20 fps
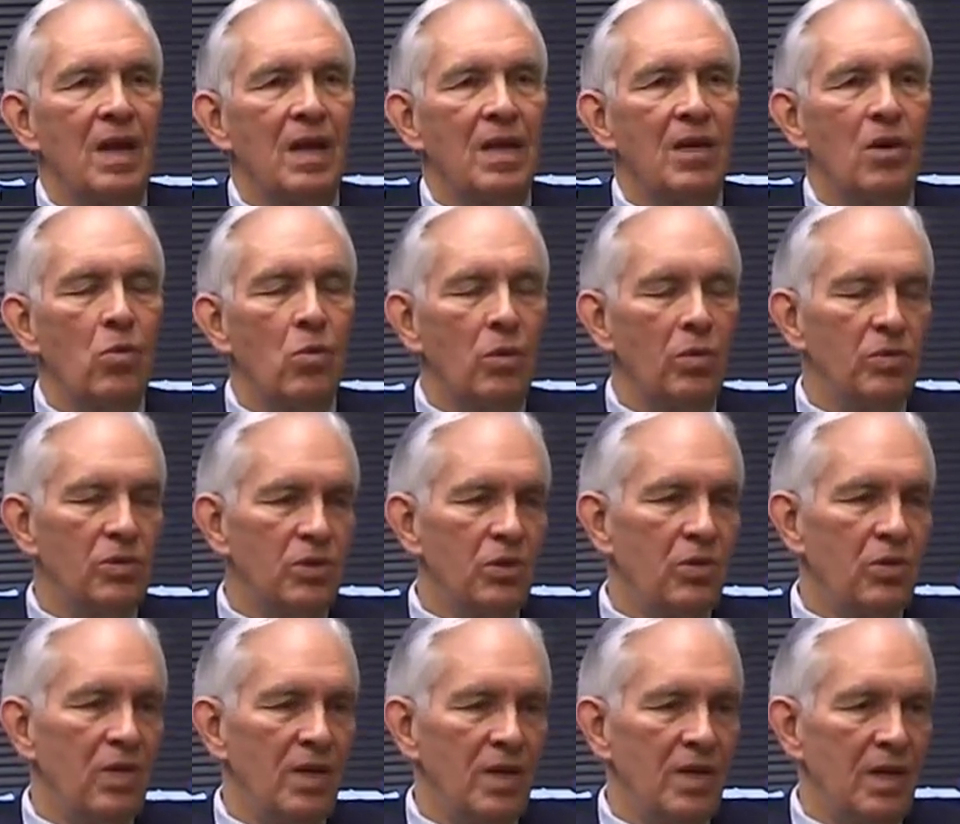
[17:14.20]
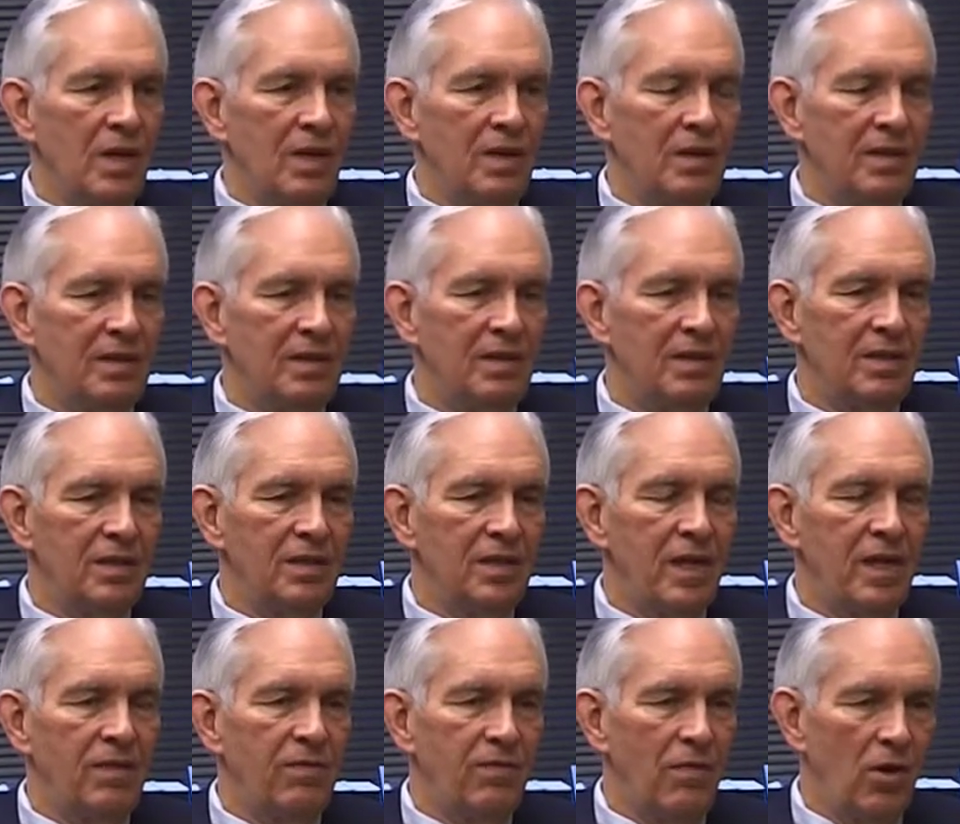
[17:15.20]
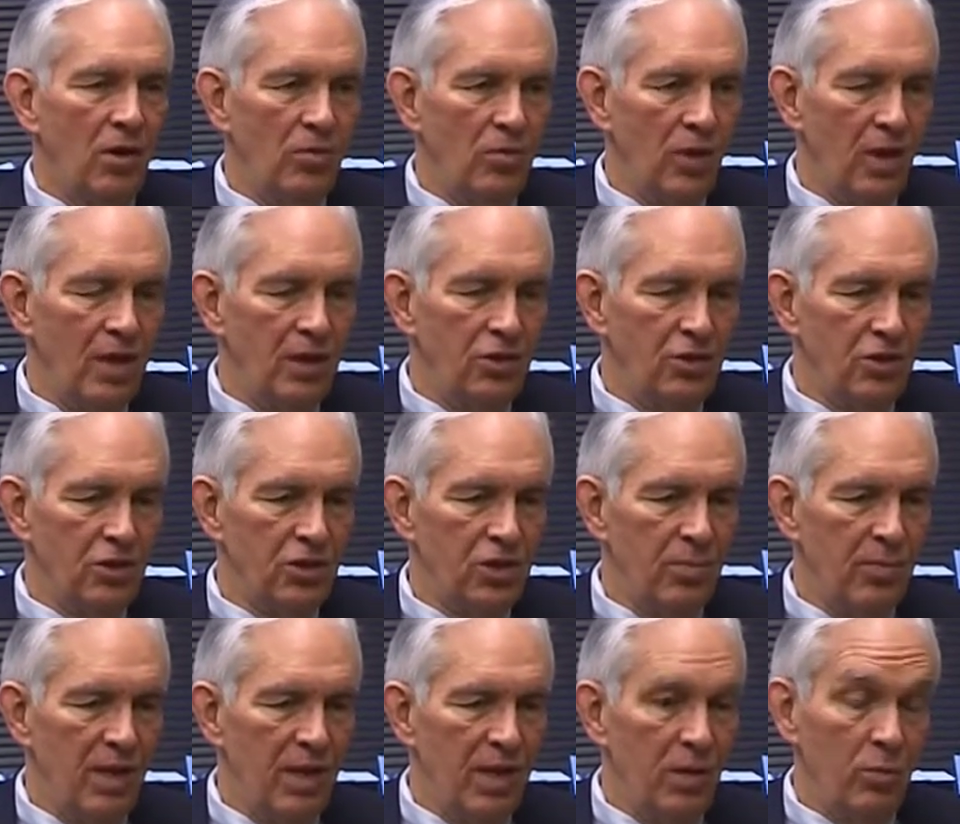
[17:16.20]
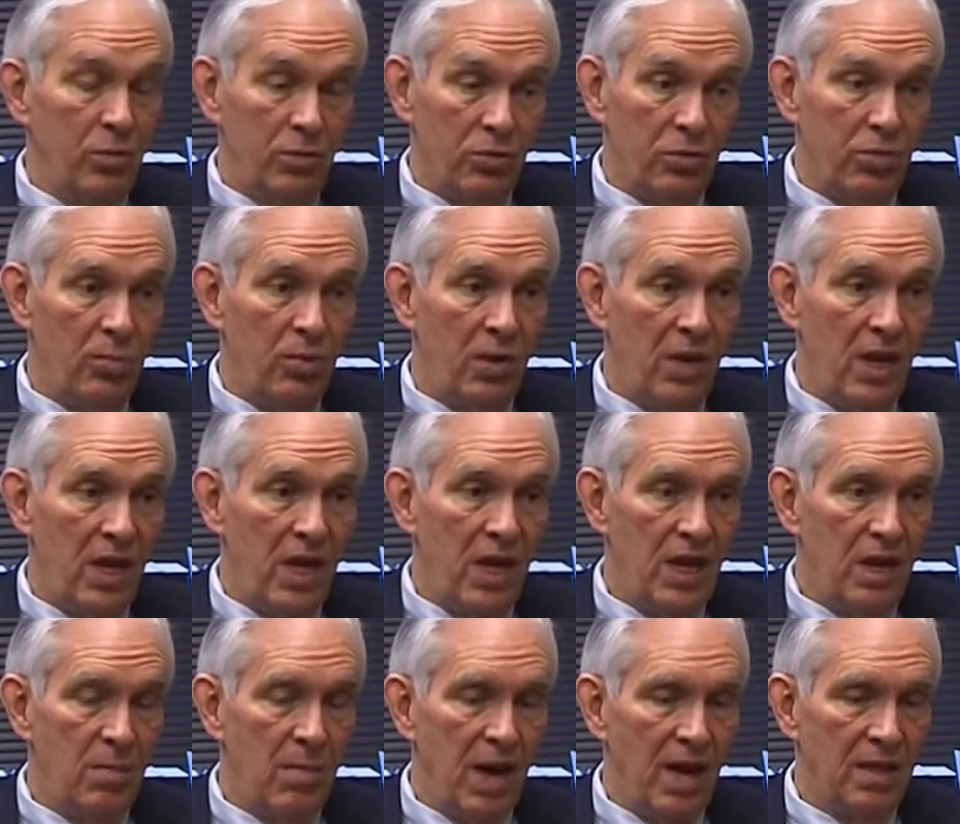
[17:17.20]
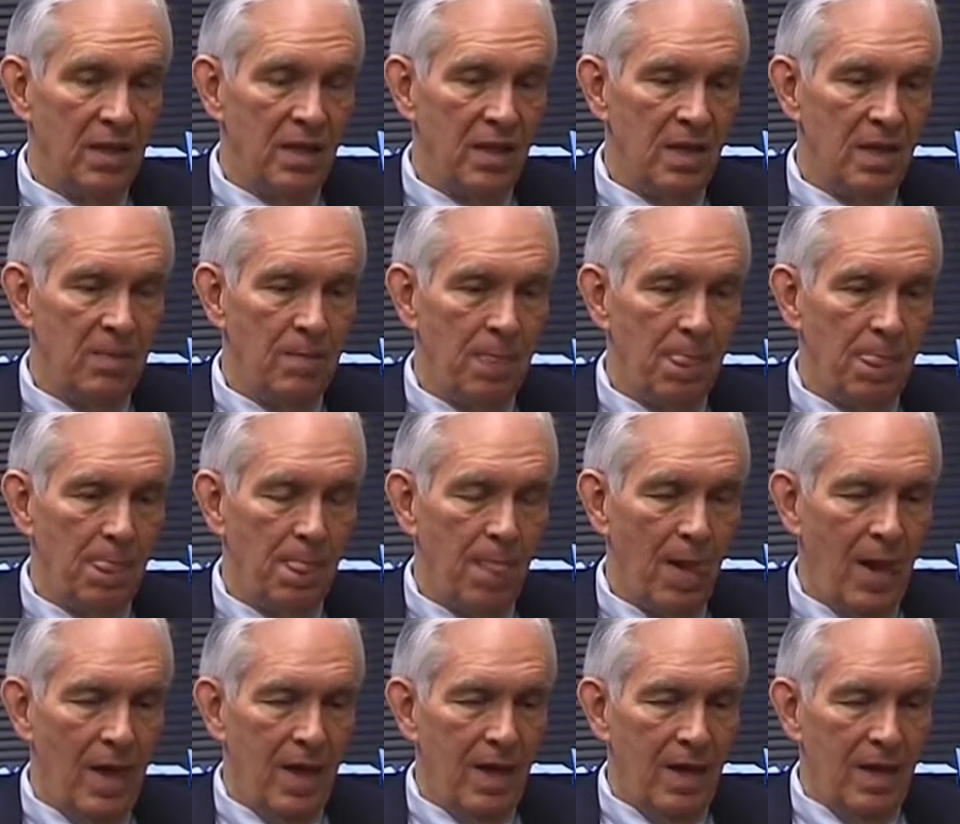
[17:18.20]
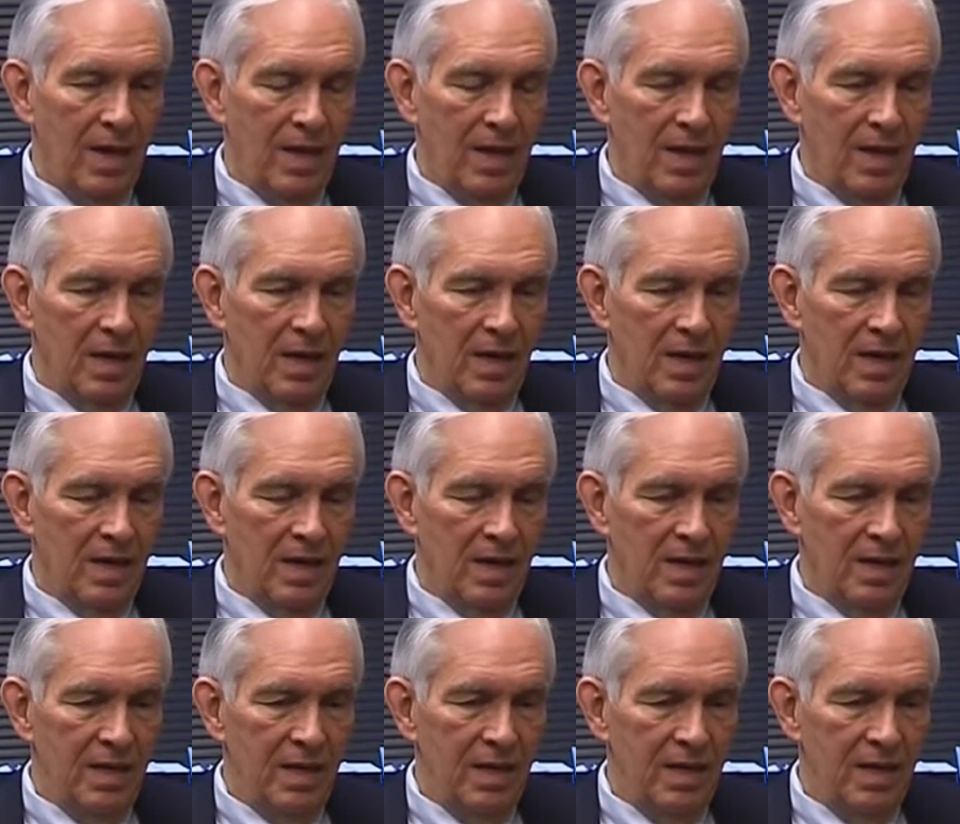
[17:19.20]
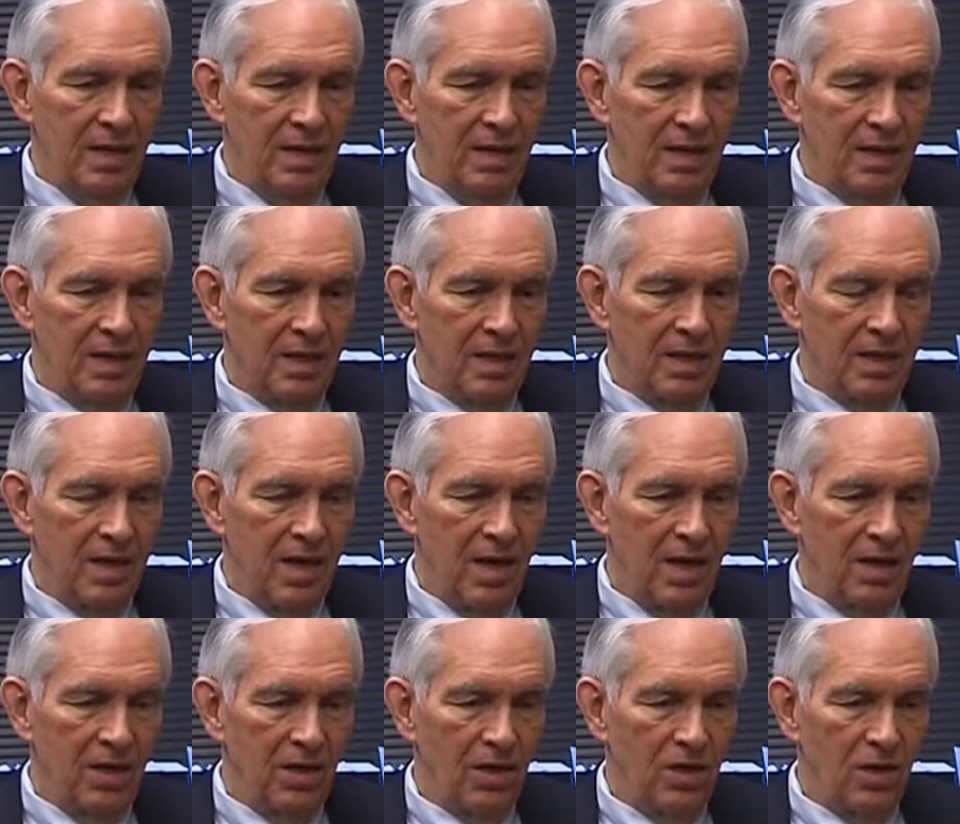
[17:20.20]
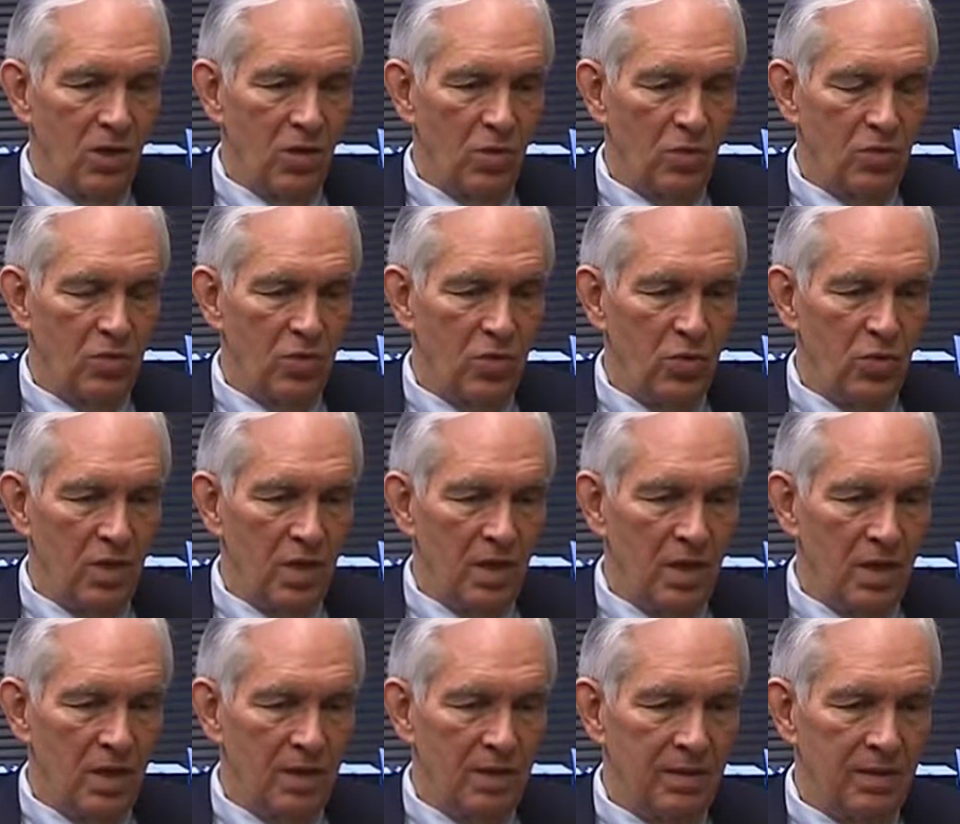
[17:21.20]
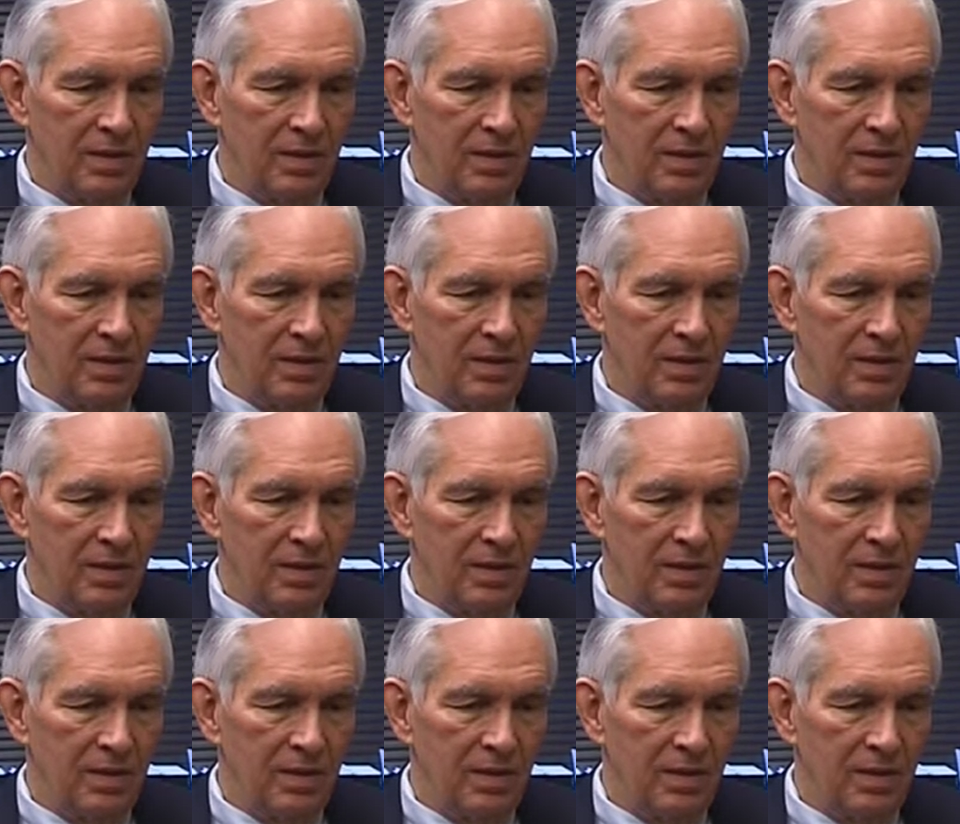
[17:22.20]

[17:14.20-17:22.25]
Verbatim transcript: Gore was on the Senate Foreign Relations Committee, which was pretty heady back then. He didn't care to go to the